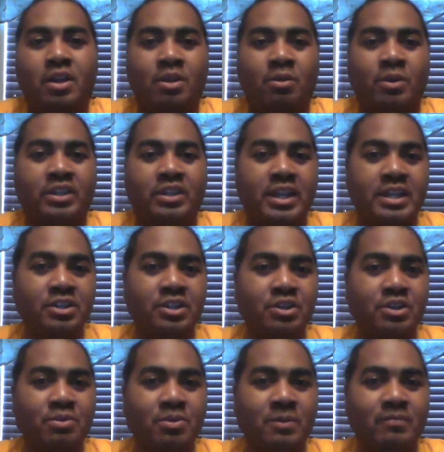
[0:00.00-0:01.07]
What they
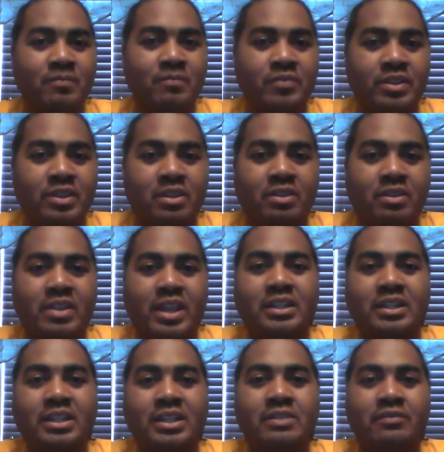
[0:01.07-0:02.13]
do, they
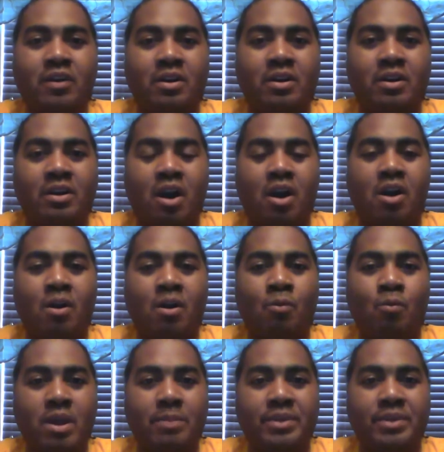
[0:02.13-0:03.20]
leave our
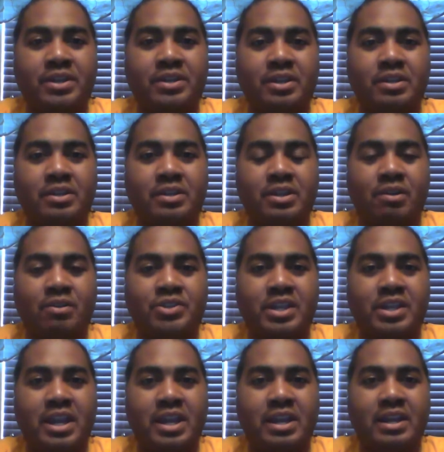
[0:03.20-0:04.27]
women,
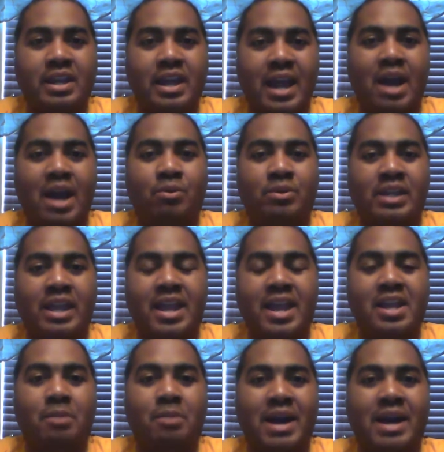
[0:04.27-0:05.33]
out. They
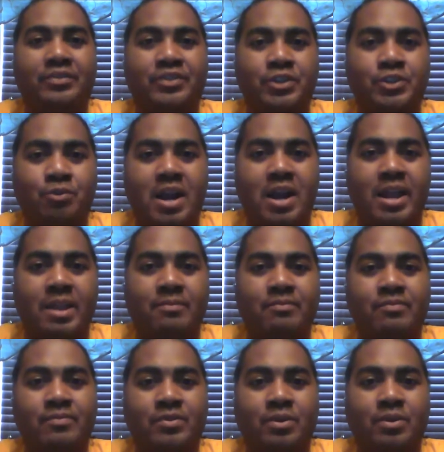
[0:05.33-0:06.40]
hang them out to dry.
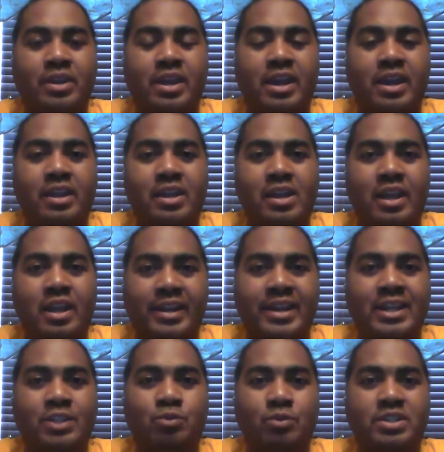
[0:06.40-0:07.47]
Okay, and
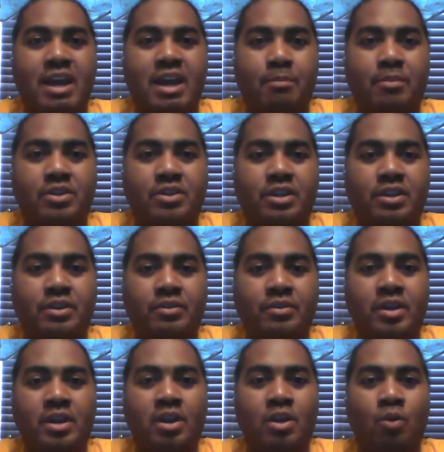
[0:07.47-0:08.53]
that's what's happened here.
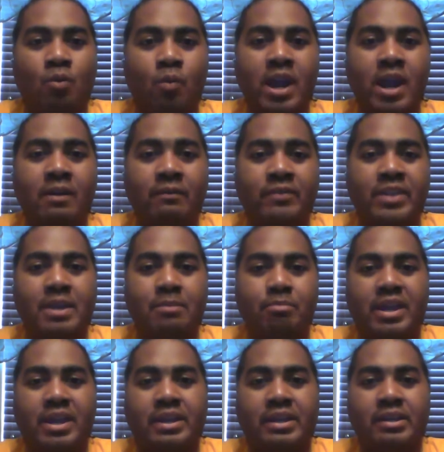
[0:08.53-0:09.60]
Where have they
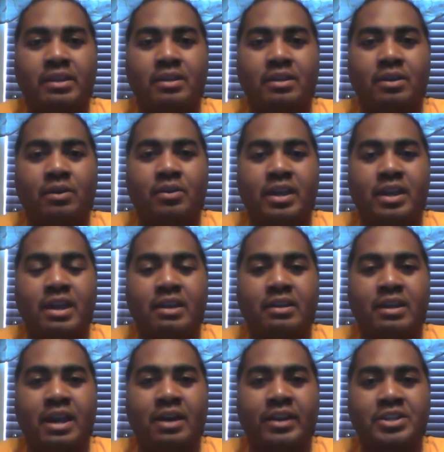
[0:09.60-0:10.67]
been?
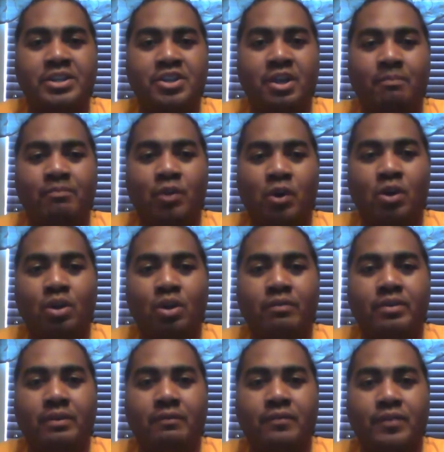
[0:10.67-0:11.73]
Okay, now they jumped all
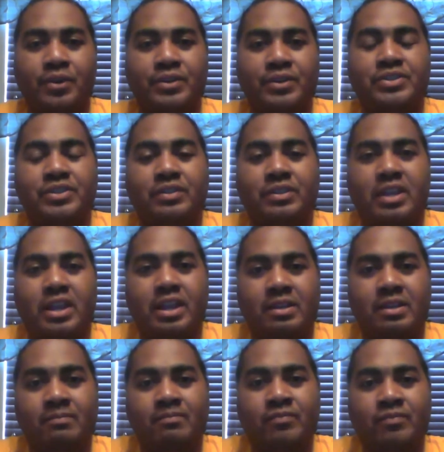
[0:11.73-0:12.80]
over the Ferguson thing,
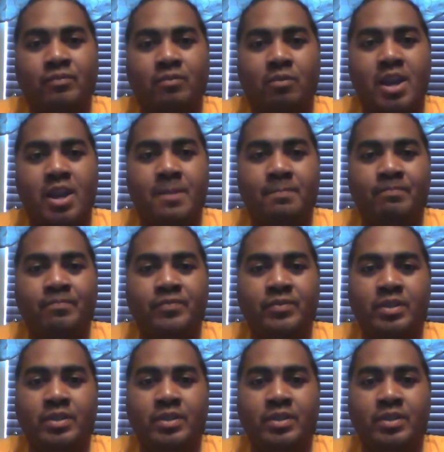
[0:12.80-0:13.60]
right?